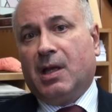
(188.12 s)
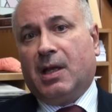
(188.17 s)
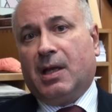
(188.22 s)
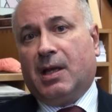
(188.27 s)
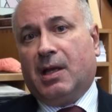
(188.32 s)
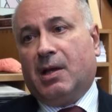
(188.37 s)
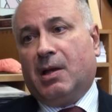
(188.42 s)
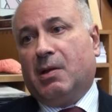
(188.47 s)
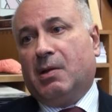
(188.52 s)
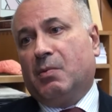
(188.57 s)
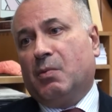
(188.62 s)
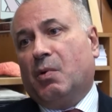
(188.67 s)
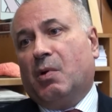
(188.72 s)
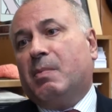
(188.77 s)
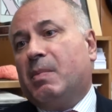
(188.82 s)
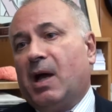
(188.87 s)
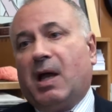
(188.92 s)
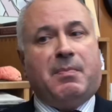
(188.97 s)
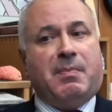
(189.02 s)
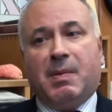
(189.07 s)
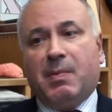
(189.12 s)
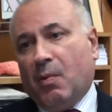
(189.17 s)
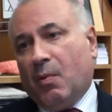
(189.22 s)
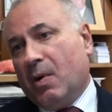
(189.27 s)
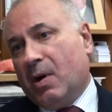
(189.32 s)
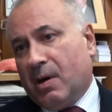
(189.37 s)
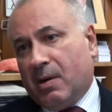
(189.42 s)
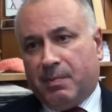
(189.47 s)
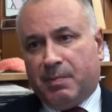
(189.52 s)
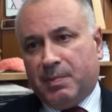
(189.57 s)
uh, whereby people
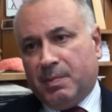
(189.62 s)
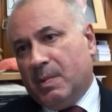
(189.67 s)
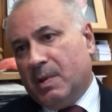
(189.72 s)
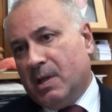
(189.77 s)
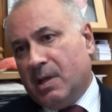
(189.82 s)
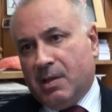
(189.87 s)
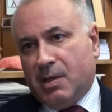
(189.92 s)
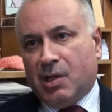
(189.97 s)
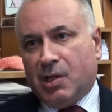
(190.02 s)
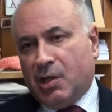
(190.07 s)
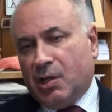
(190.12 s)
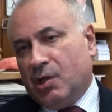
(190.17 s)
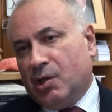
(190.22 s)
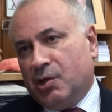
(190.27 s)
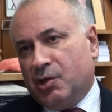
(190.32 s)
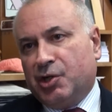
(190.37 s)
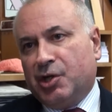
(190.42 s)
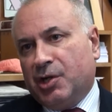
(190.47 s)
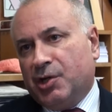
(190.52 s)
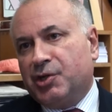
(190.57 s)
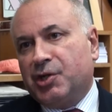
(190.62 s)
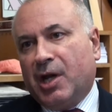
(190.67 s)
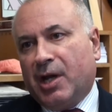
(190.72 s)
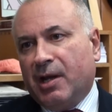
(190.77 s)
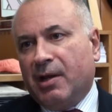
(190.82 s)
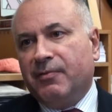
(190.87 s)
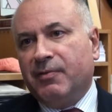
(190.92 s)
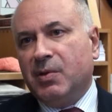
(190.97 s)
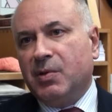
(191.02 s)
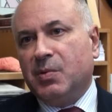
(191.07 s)
were uh,
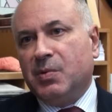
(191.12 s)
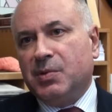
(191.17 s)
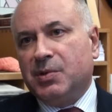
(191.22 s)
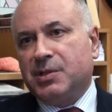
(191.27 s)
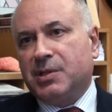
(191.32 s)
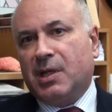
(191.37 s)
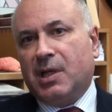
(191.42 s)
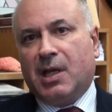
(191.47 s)
sharing views.